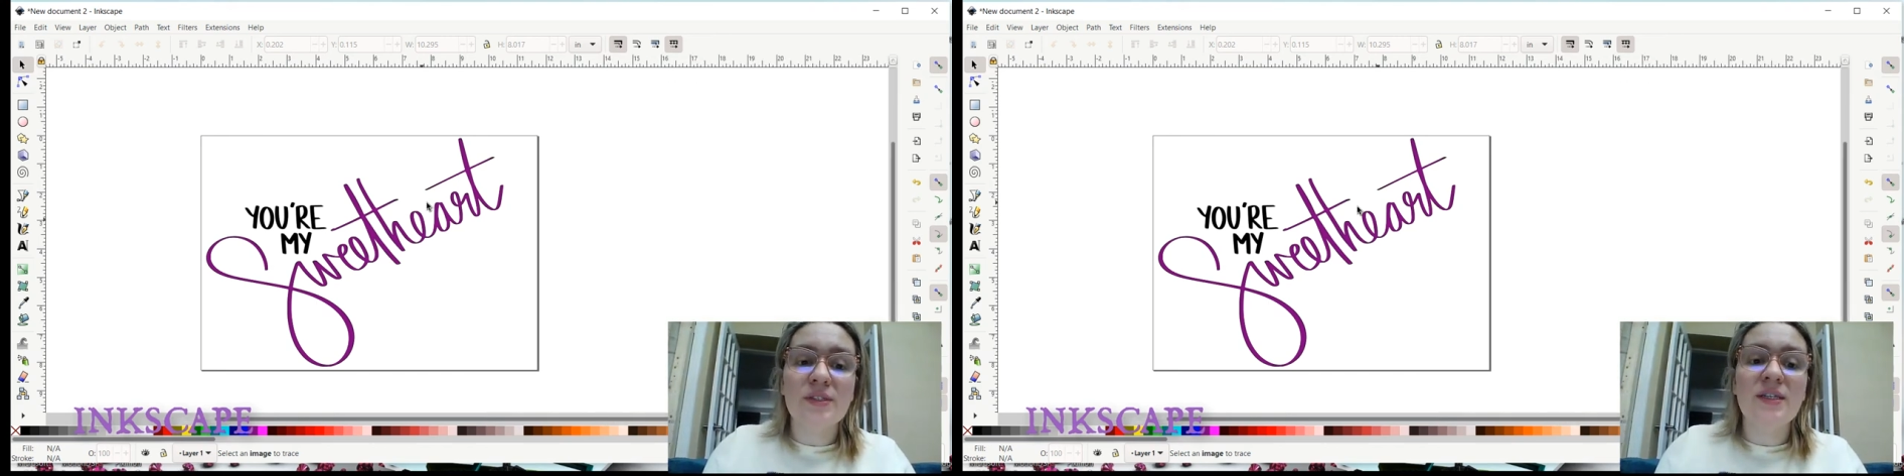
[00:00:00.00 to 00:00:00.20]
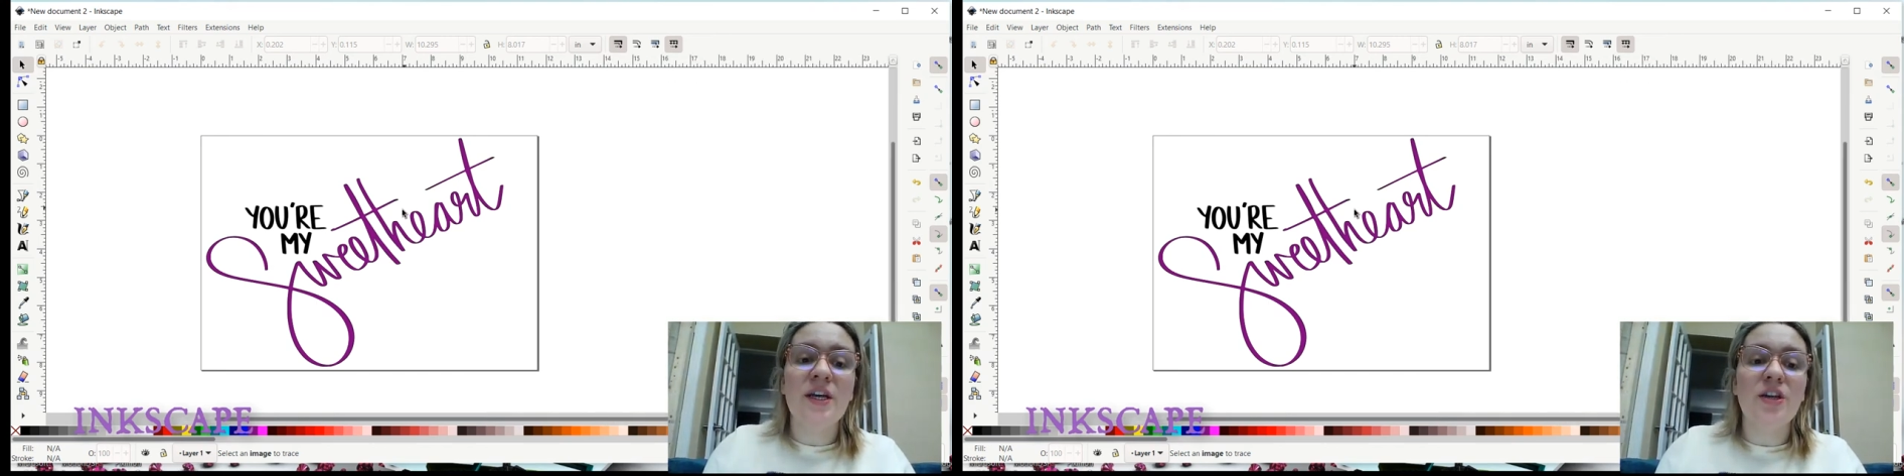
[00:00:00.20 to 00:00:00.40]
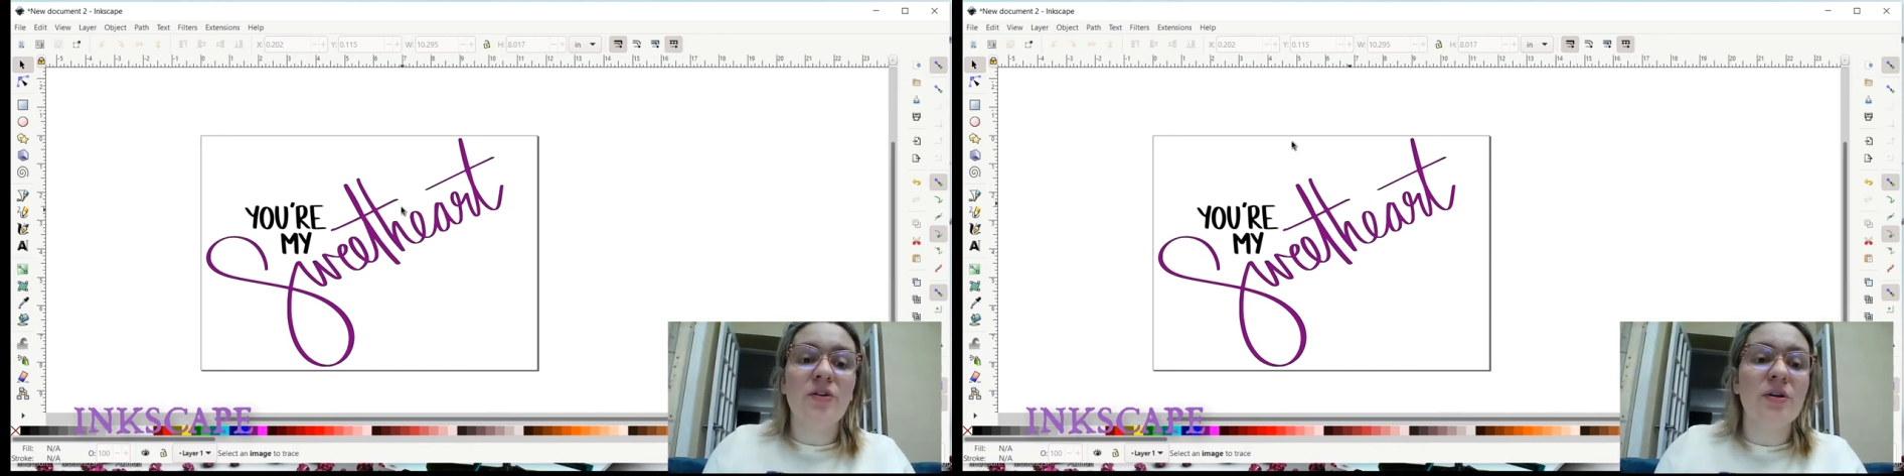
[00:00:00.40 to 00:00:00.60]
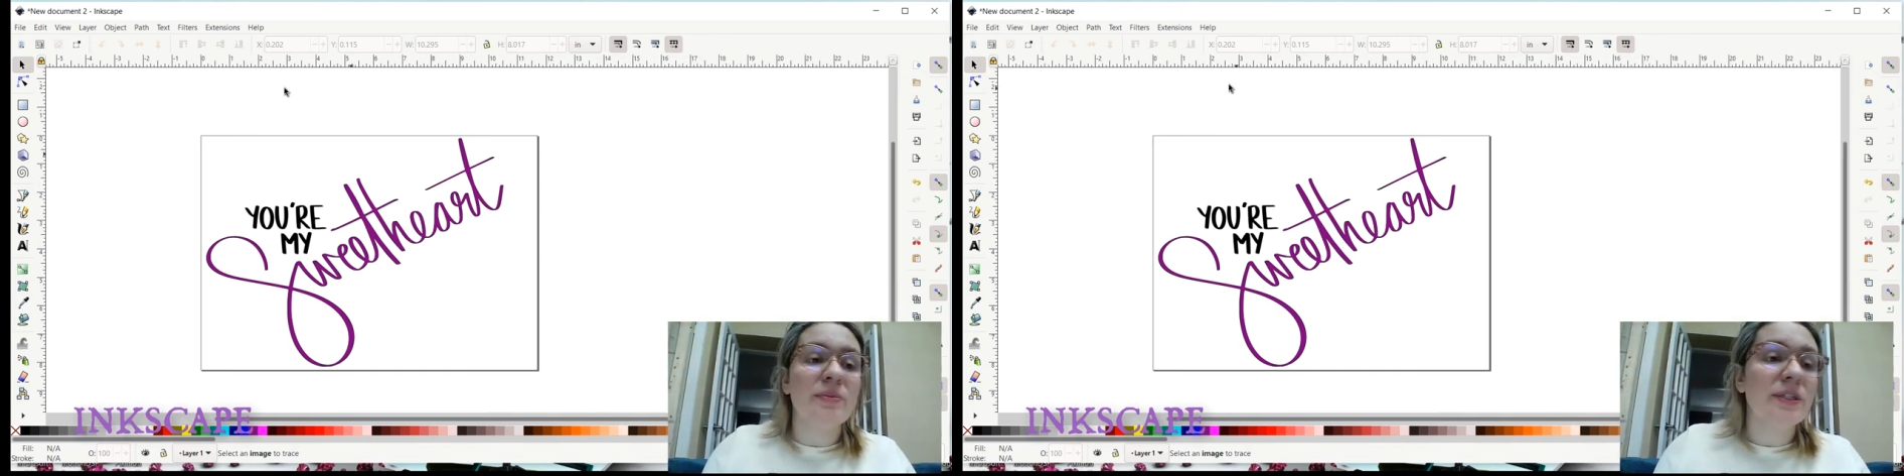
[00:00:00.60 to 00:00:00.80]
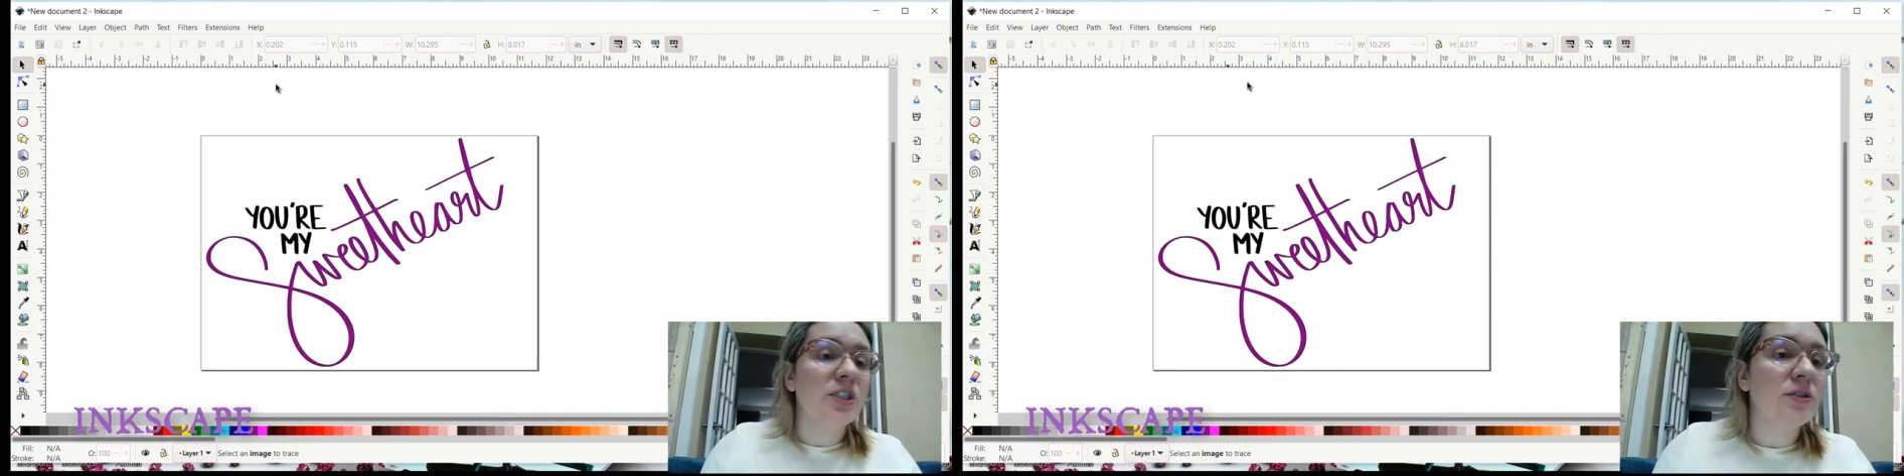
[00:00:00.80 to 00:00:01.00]
to get your
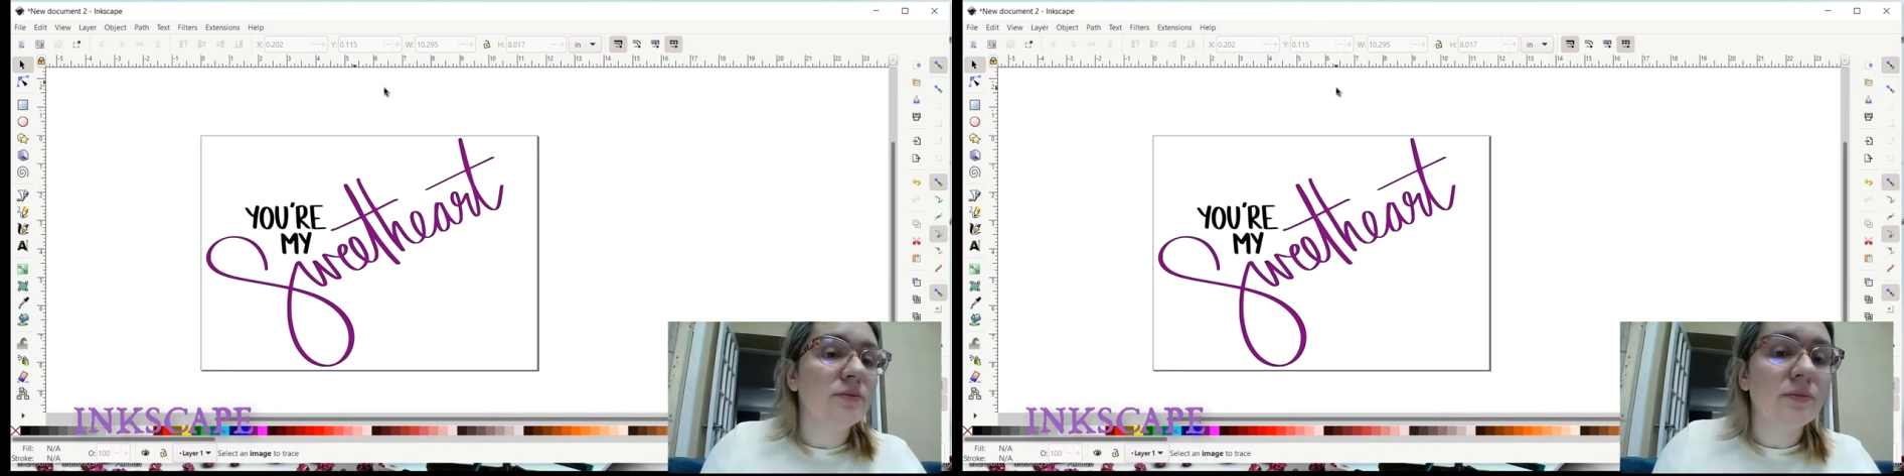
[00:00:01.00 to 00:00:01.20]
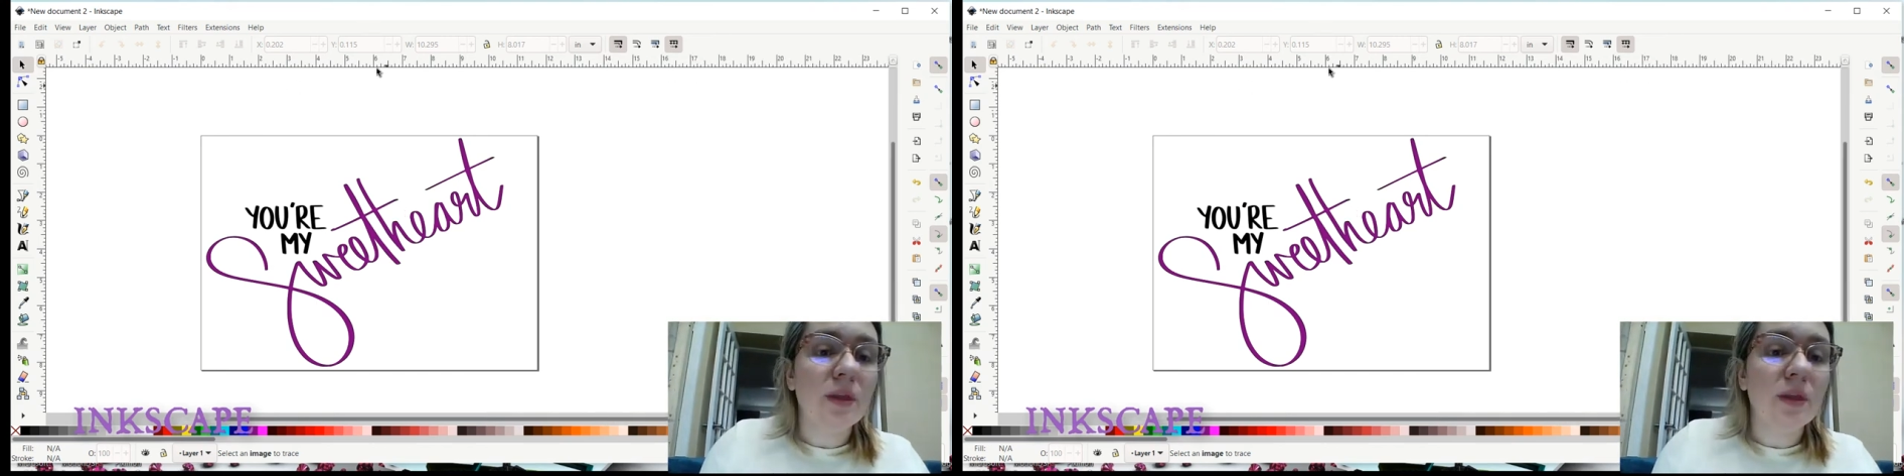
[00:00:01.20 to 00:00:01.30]
image.